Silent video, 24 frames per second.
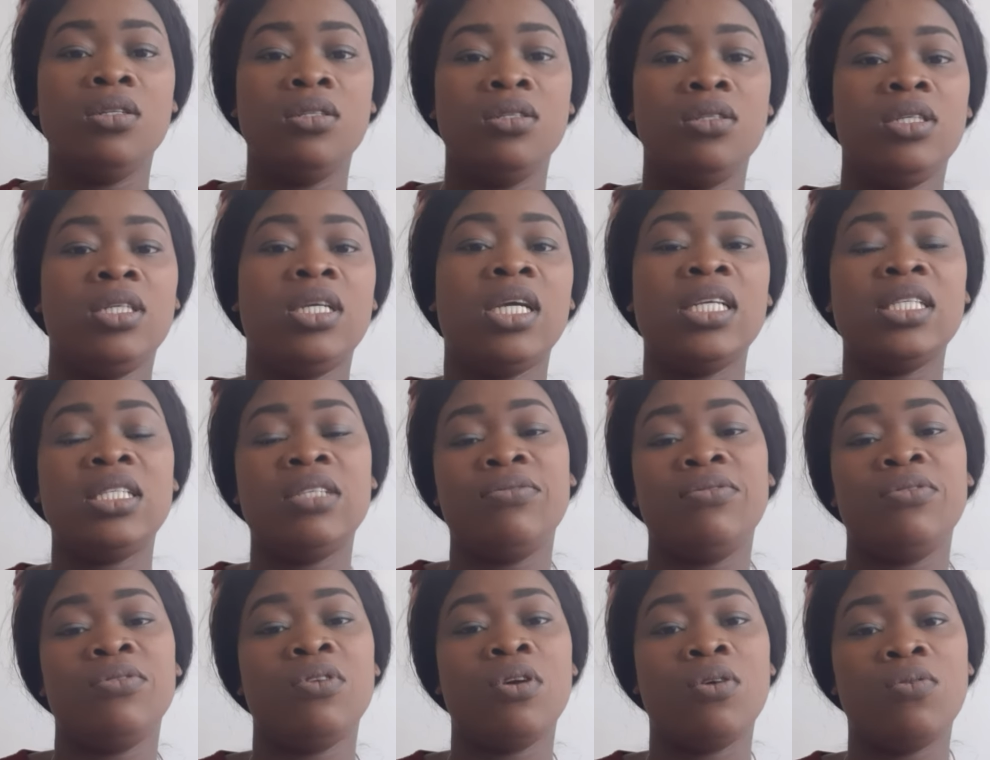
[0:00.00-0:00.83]
In case
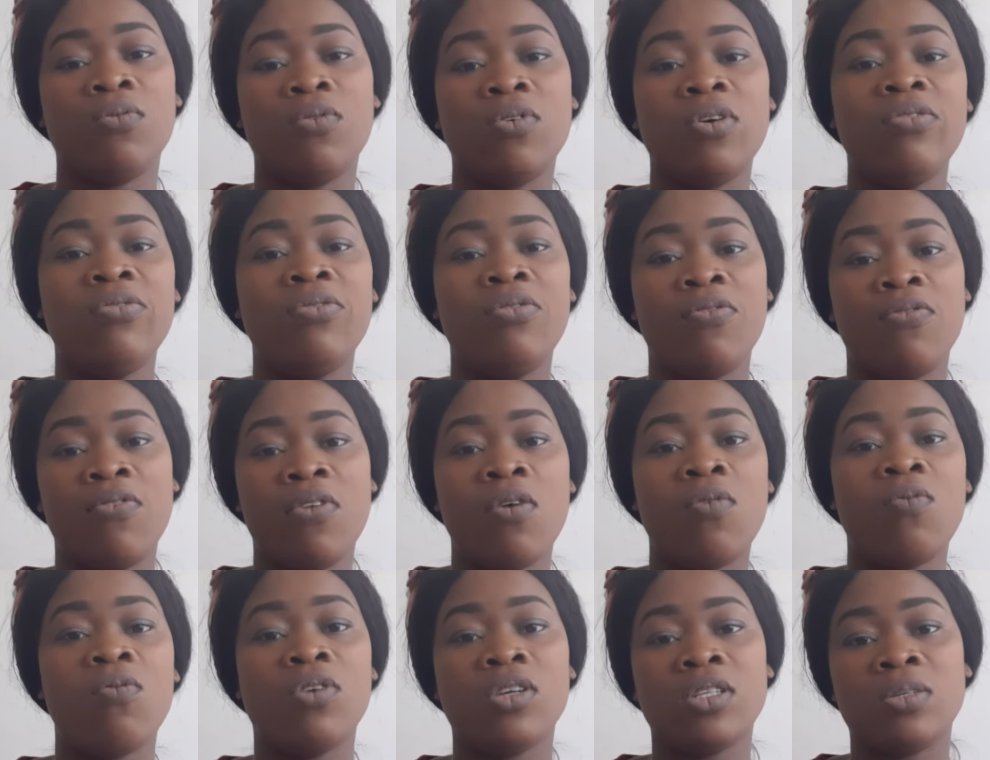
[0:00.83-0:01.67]
if you've
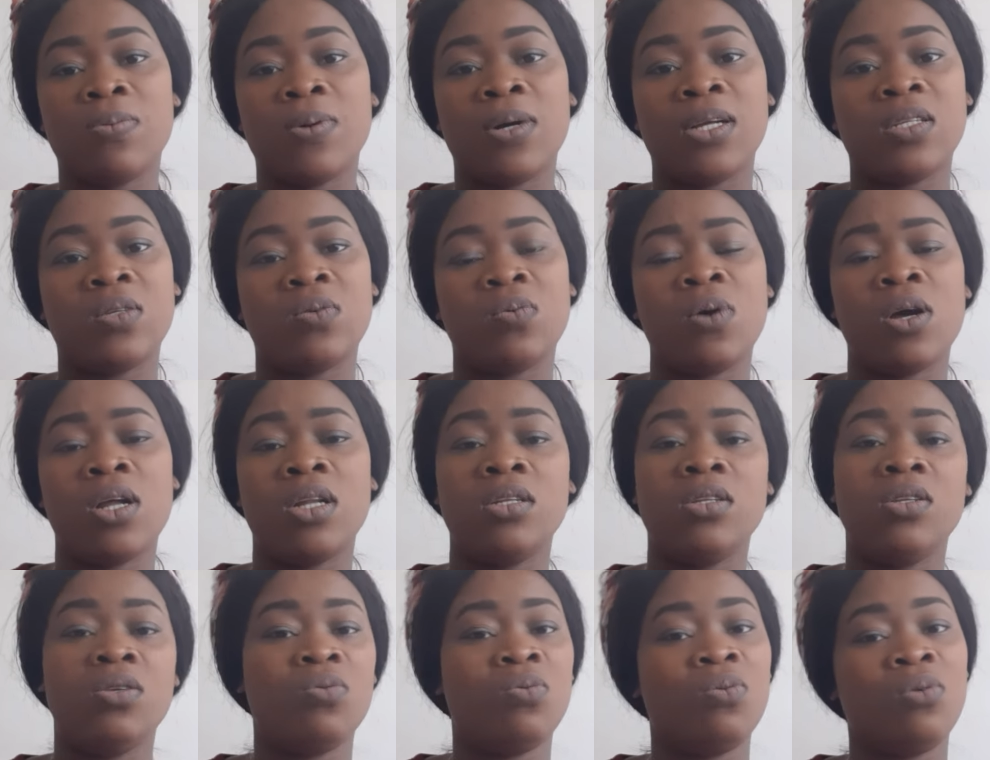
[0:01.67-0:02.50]
not watched part
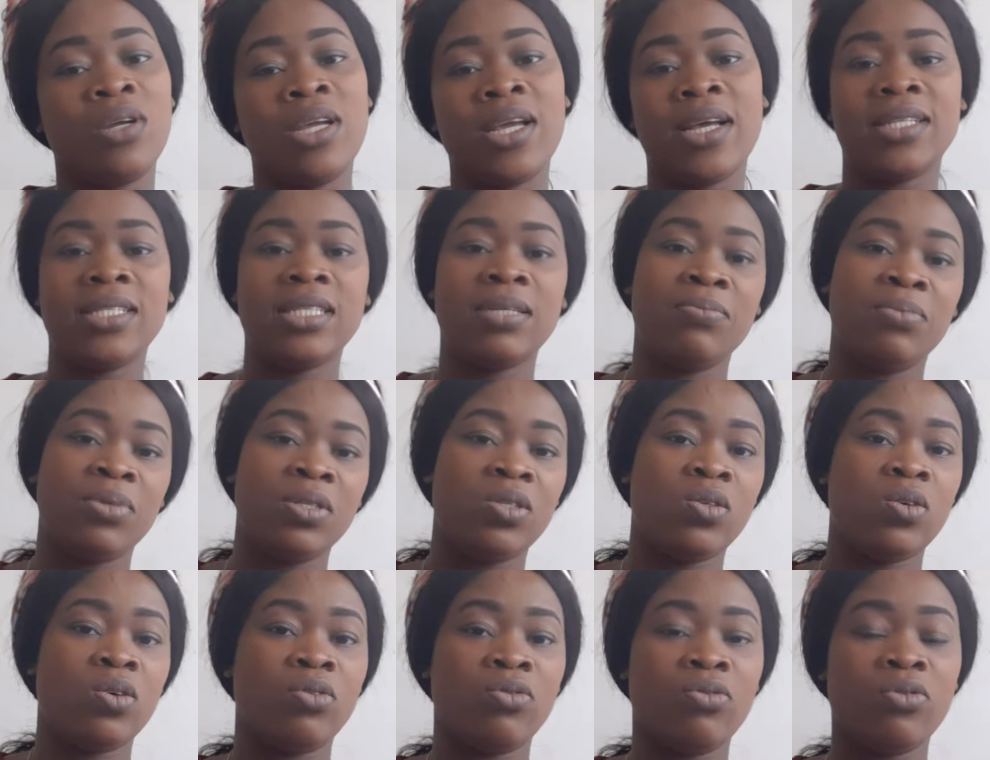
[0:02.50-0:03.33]
one, you will get a
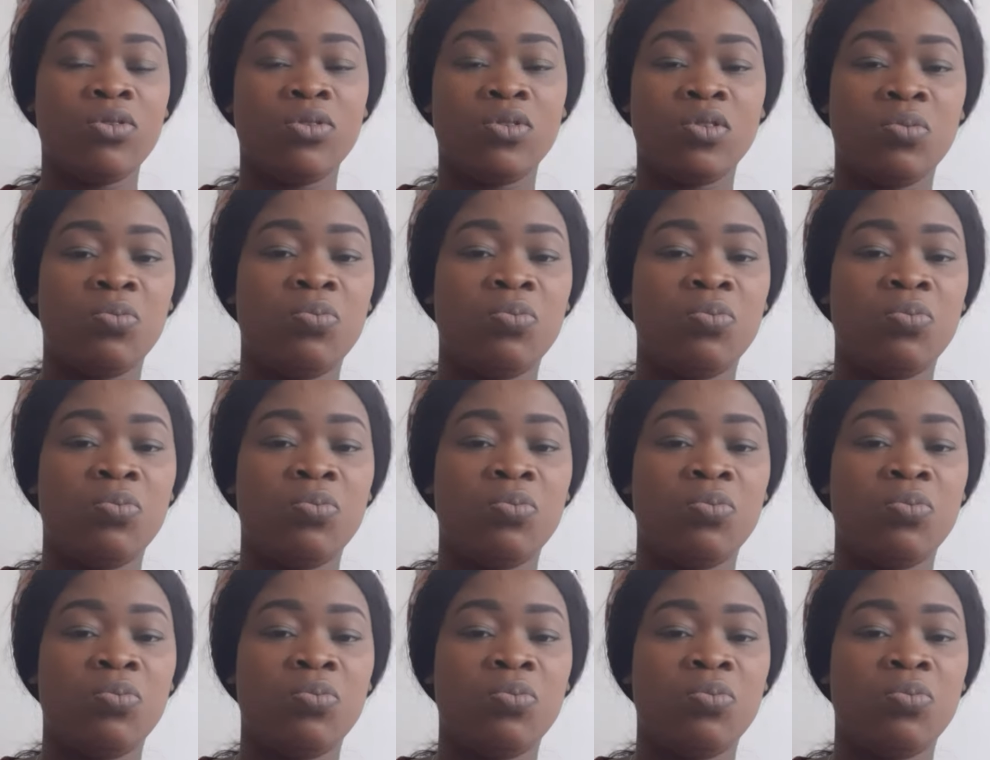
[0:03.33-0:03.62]
bit confused.